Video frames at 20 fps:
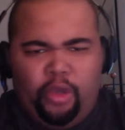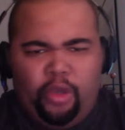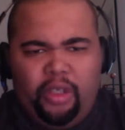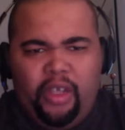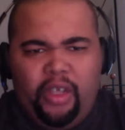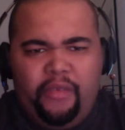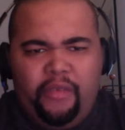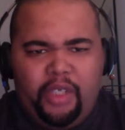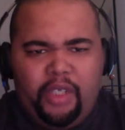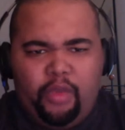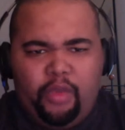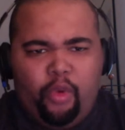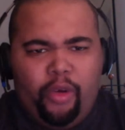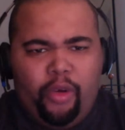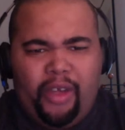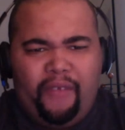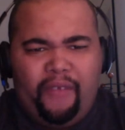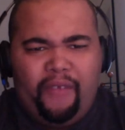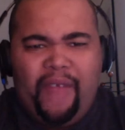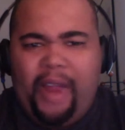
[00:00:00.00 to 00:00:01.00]
lived because Warrior
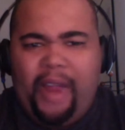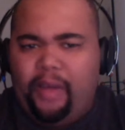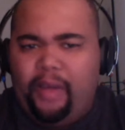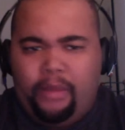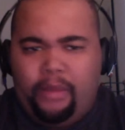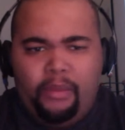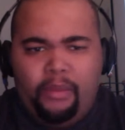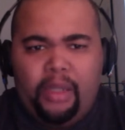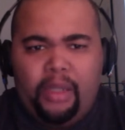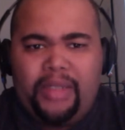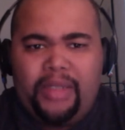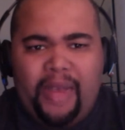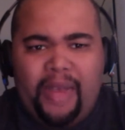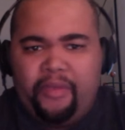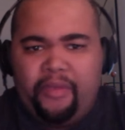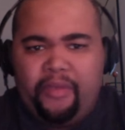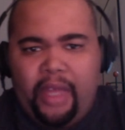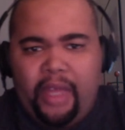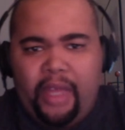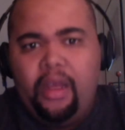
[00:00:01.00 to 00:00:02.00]
got fired like months
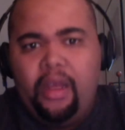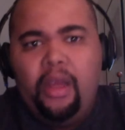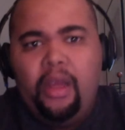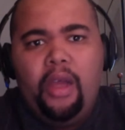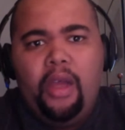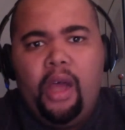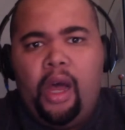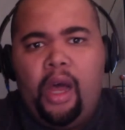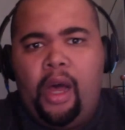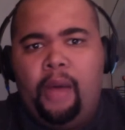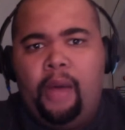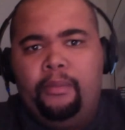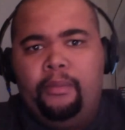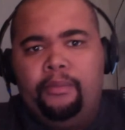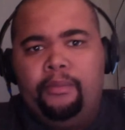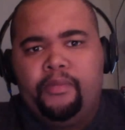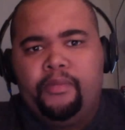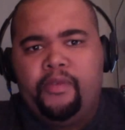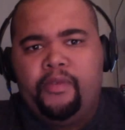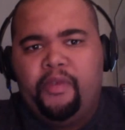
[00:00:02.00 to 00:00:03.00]
after that from
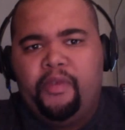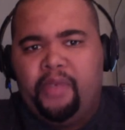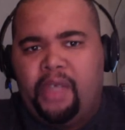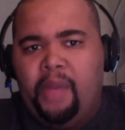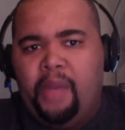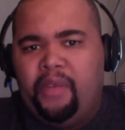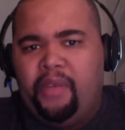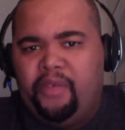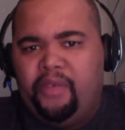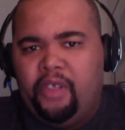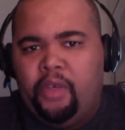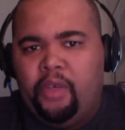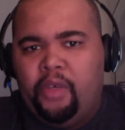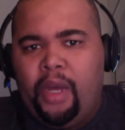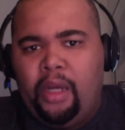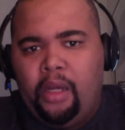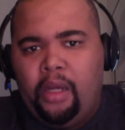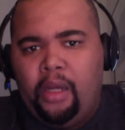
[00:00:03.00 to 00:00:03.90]
the company for a little while.